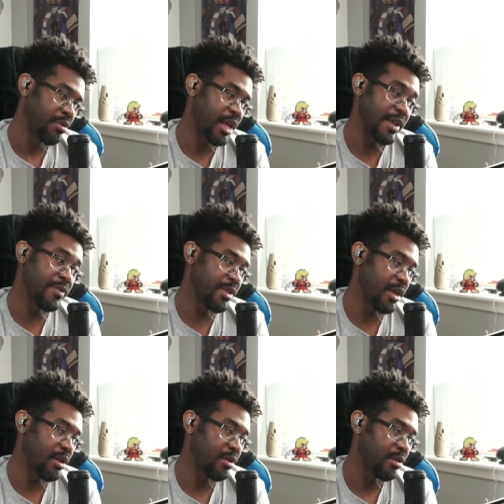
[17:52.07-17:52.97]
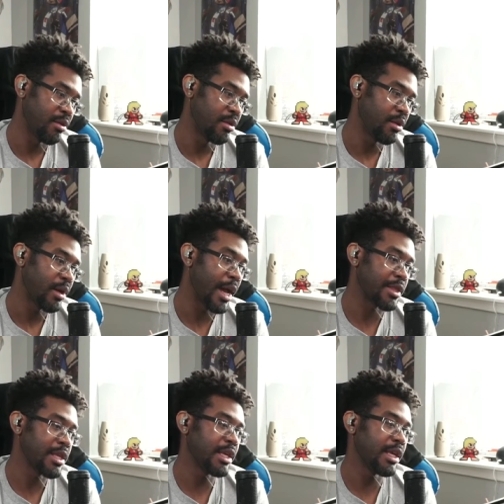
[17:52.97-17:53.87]
and even then, I
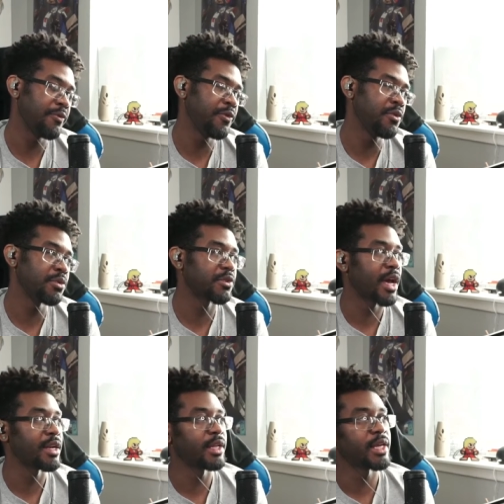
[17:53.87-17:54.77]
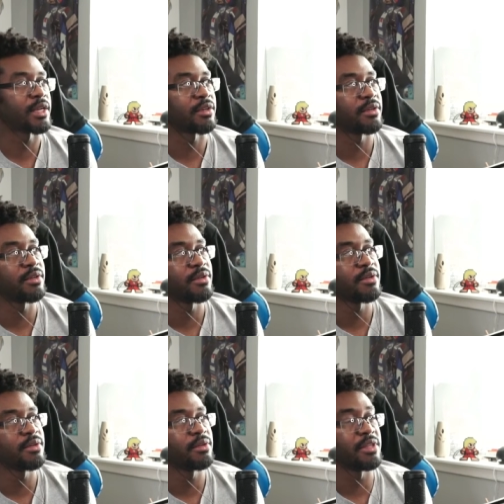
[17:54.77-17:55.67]
think Infil was kind of like
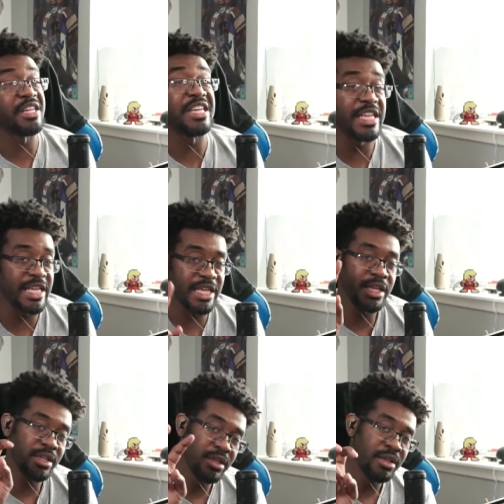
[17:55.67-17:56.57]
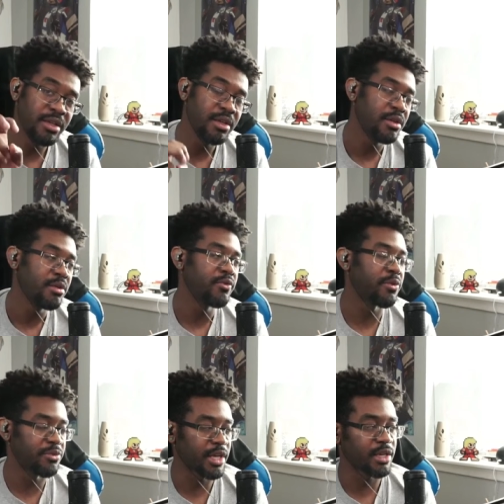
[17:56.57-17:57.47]
the knee
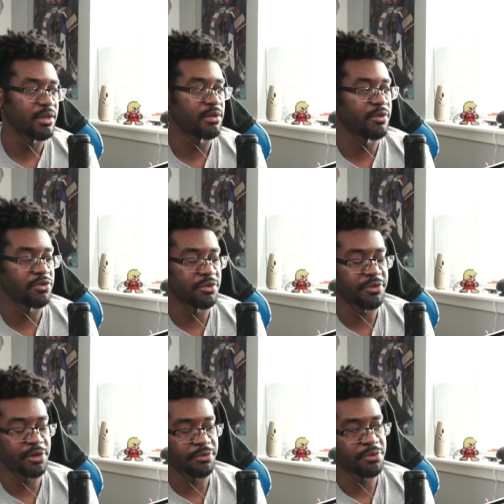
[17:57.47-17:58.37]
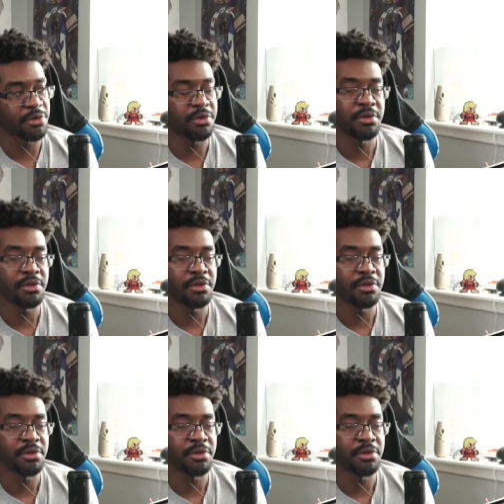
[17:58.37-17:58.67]
from Tekken of Street Fighter four,